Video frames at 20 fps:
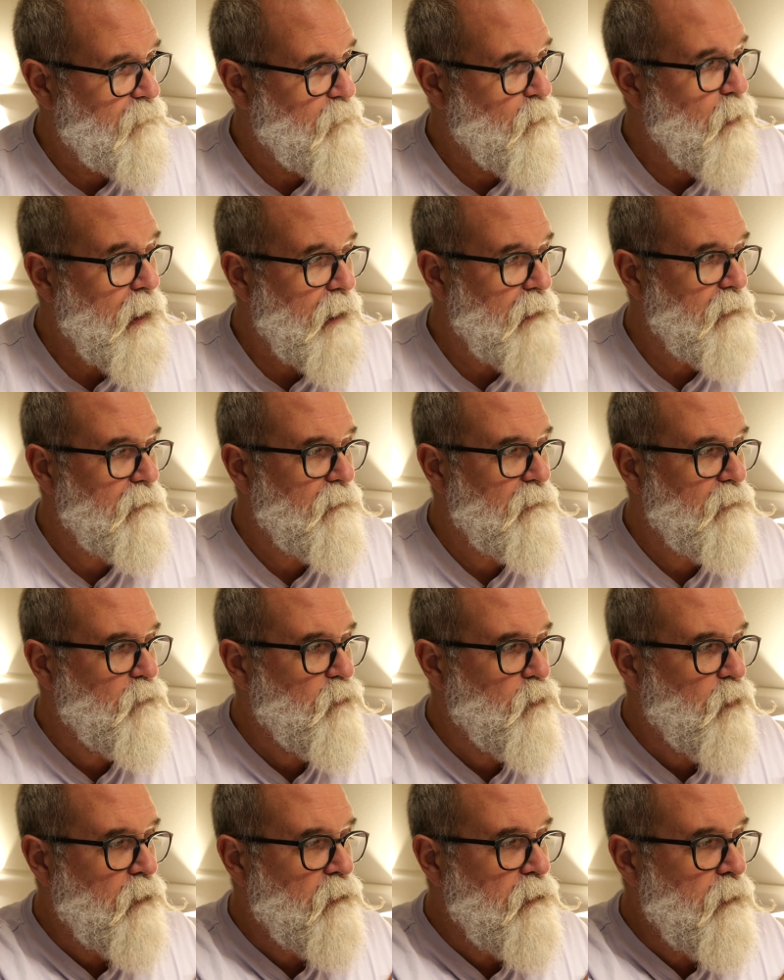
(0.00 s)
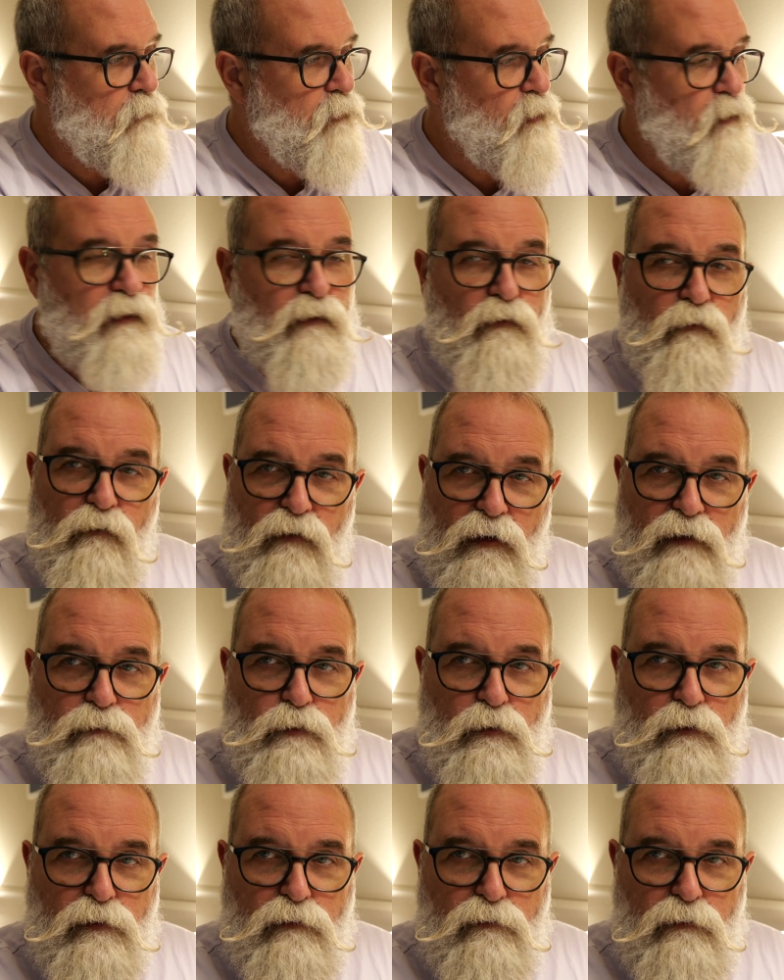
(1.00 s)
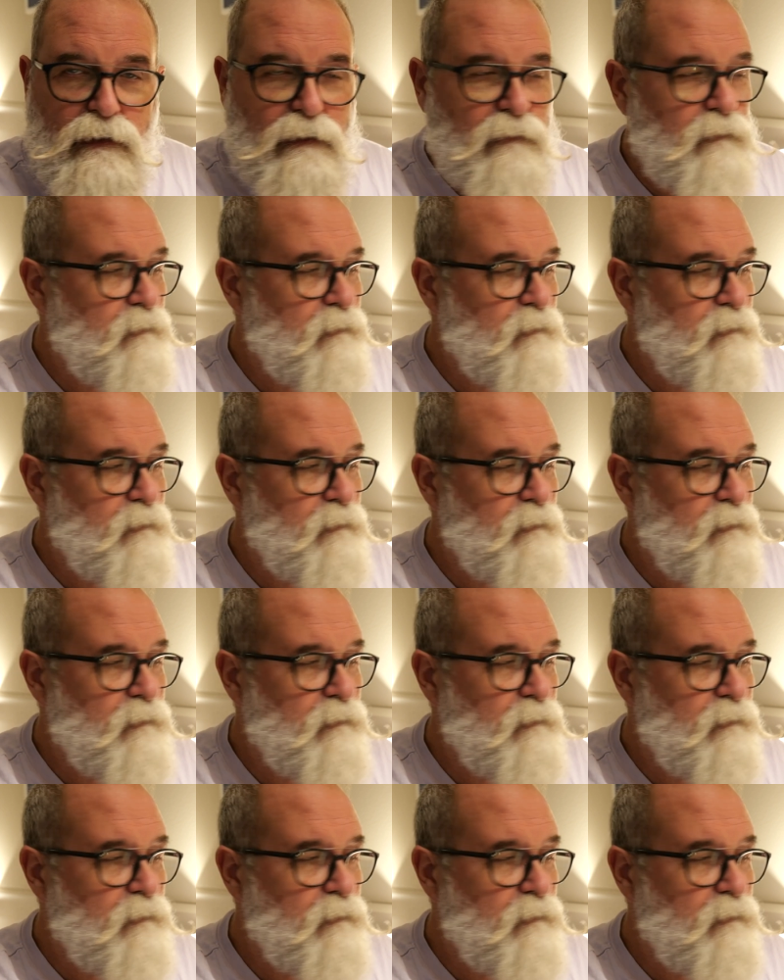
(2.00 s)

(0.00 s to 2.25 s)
Well, when they're both on 5.3,